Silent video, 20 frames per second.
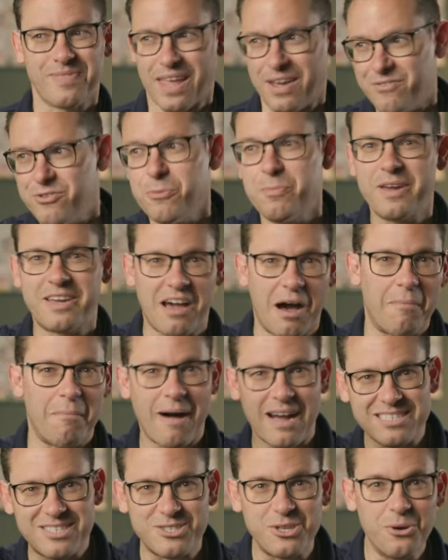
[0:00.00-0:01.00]
If you become
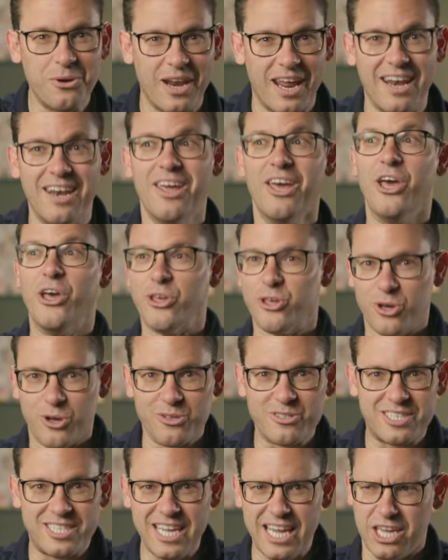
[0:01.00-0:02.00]
my student,
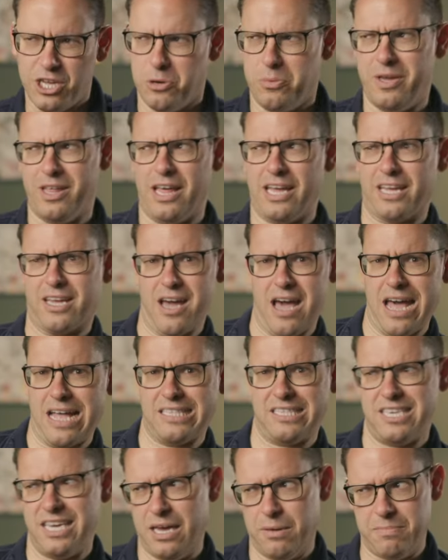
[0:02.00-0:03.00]
you'll see. You'll be like,
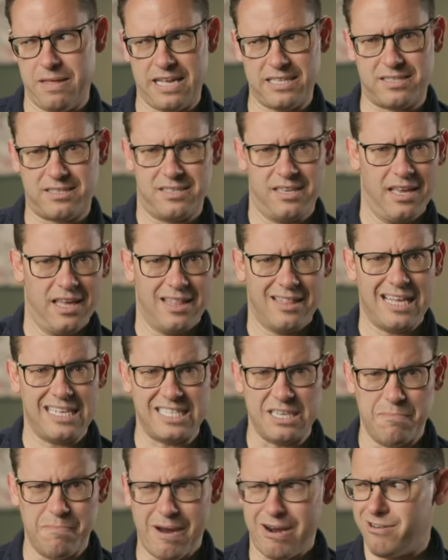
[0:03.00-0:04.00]
God, Tim, that's
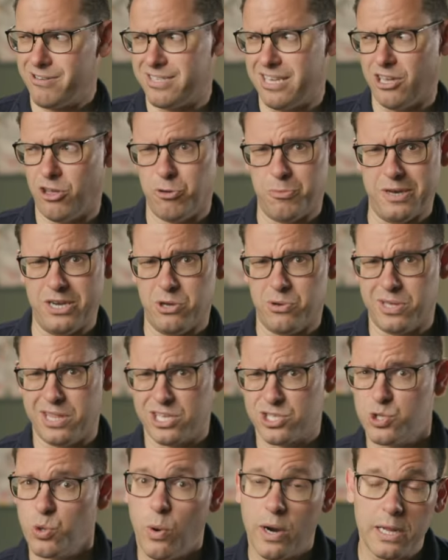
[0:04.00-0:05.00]
embarrassing. You've been doing
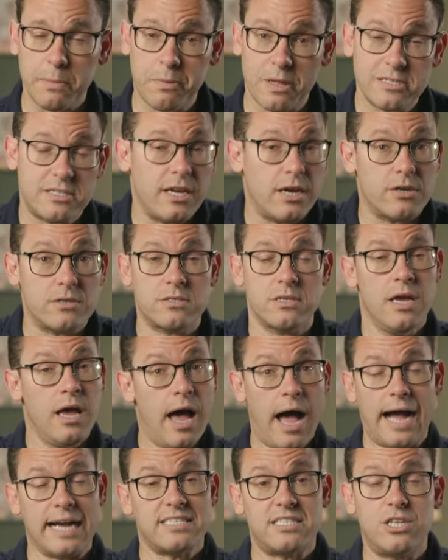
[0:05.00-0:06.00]
this 20+ years.
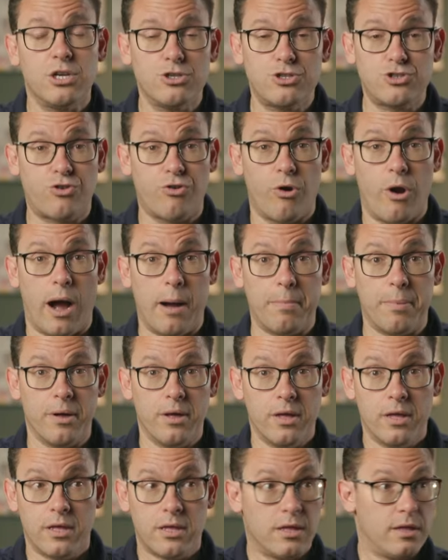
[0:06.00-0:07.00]
I still screw up.
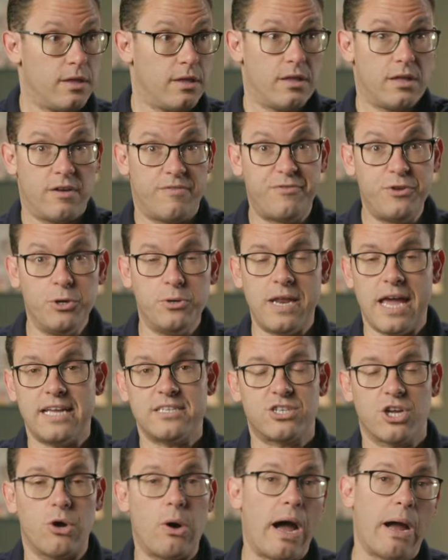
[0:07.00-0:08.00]
A few
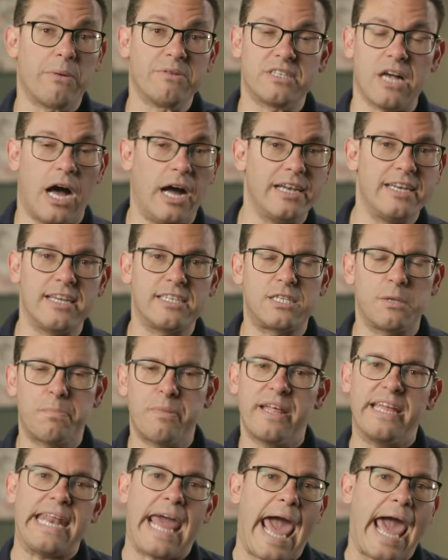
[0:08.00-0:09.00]
days ago, I was
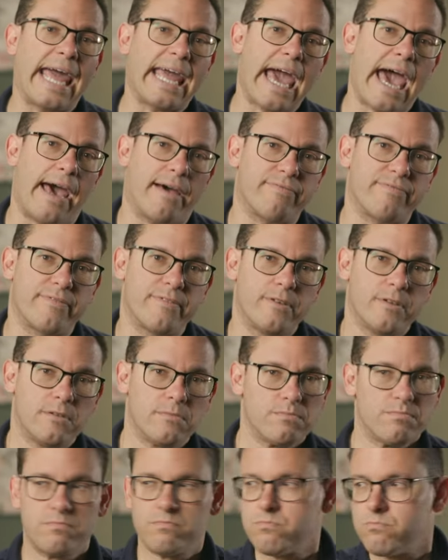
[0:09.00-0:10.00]
undisciplined AF.
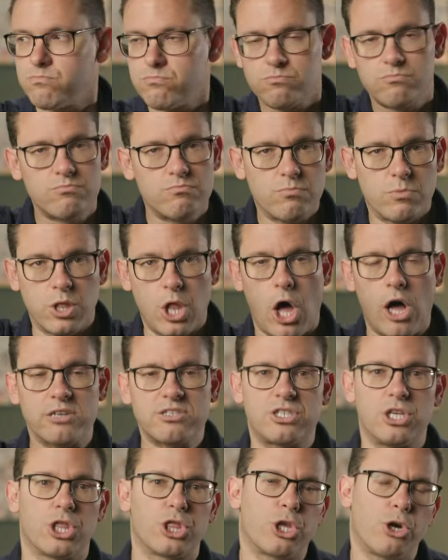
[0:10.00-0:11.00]

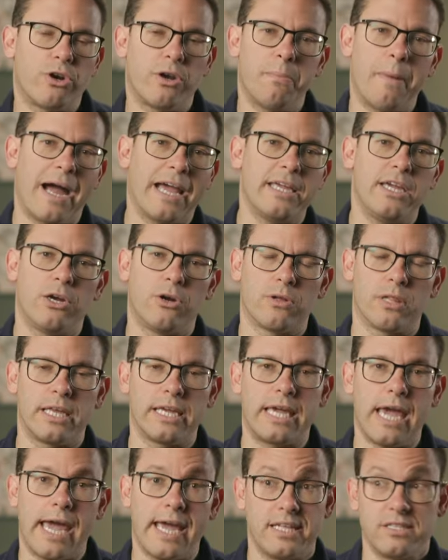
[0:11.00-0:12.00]
Lost 1/3 of my yearly
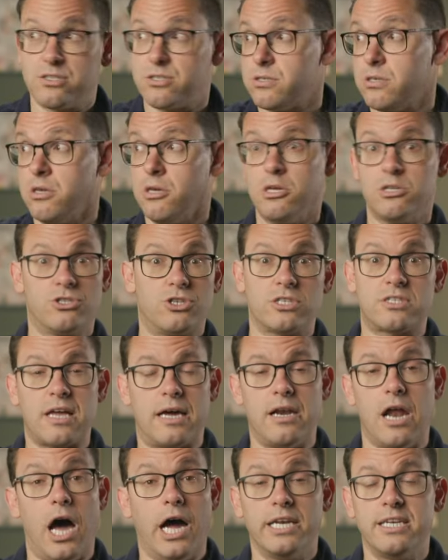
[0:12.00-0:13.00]
gains. just
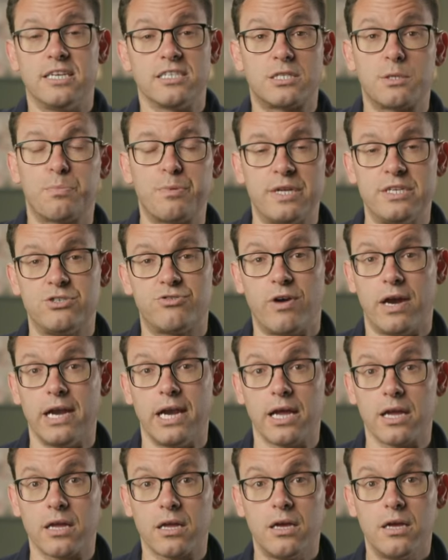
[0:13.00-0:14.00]
on undisciplined
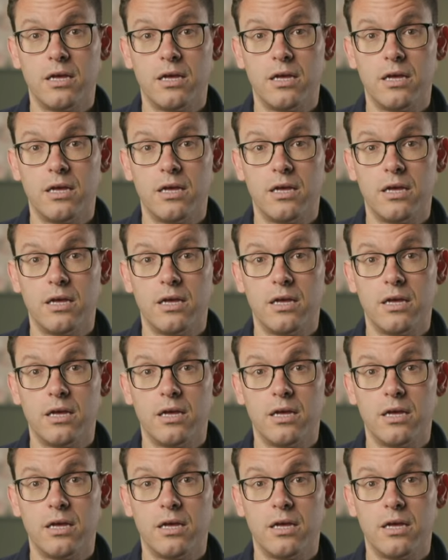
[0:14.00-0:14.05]
trading.